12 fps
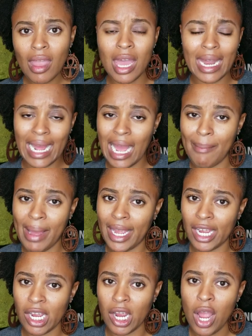And I got my
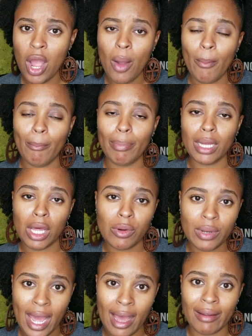hair
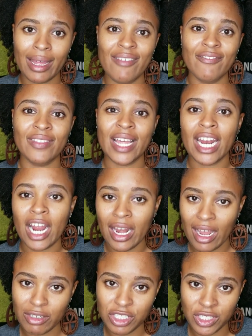blown out and flat ironed
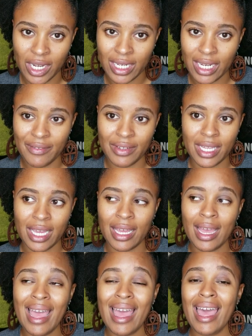out straight and everything.
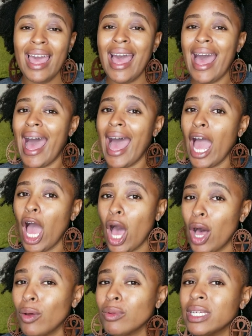I
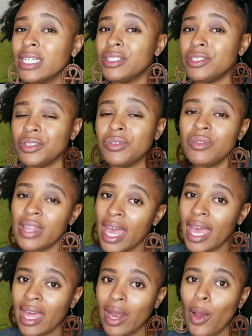only do
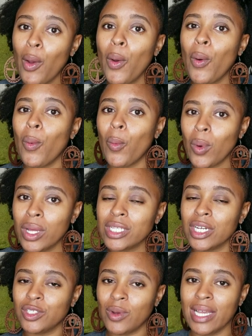that once
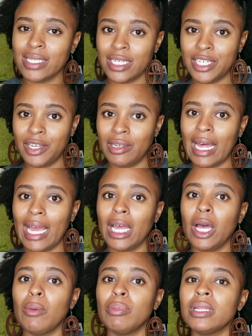or twice a year,
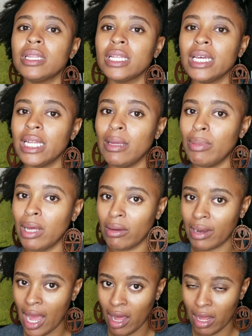completely
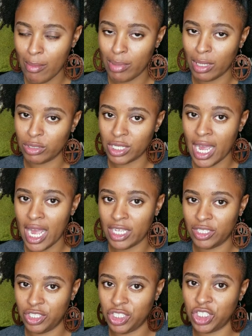blown out and blow dried
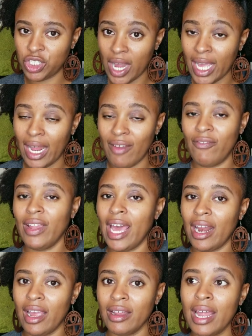straight and
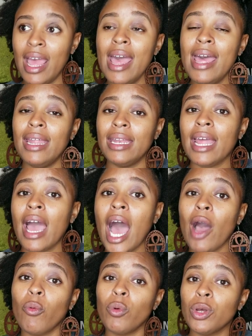flat ironed. Now
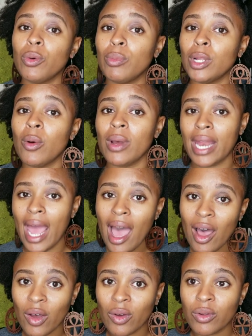I will blow it
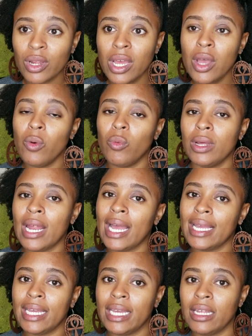out when I
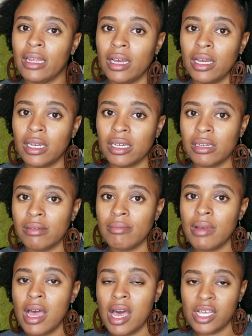get
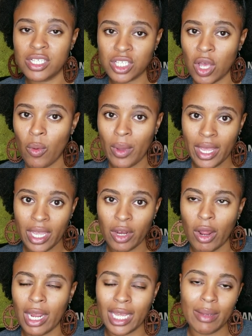a sew-in
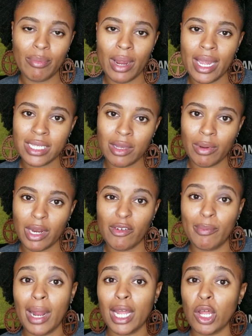or I get braids or whatever,
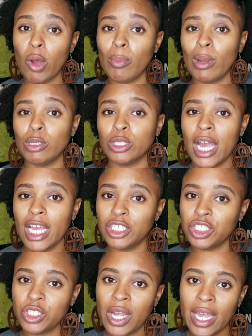but I don't blow dry it
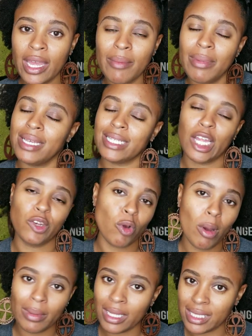straight because I
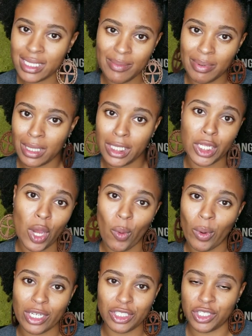typically don't
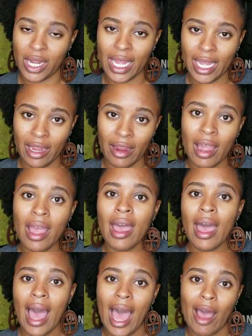wear straight hair.
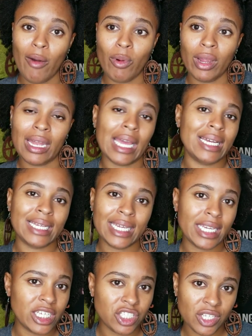I wear a
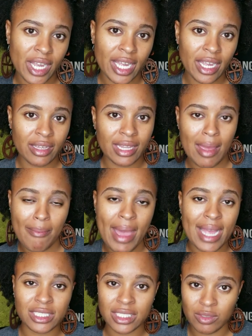kinky straight hair that
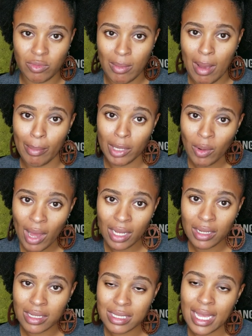matches what my blowout
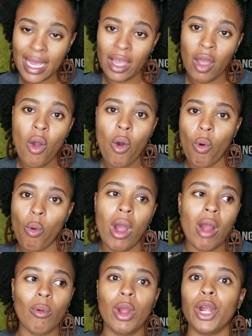looks like, or
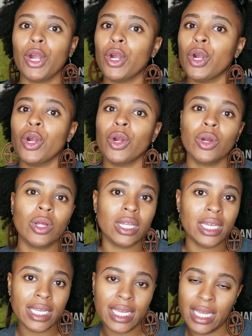I wear
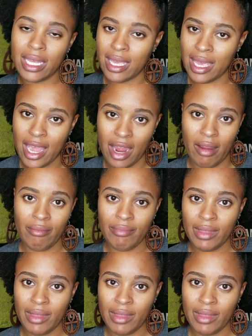curly kinky hair.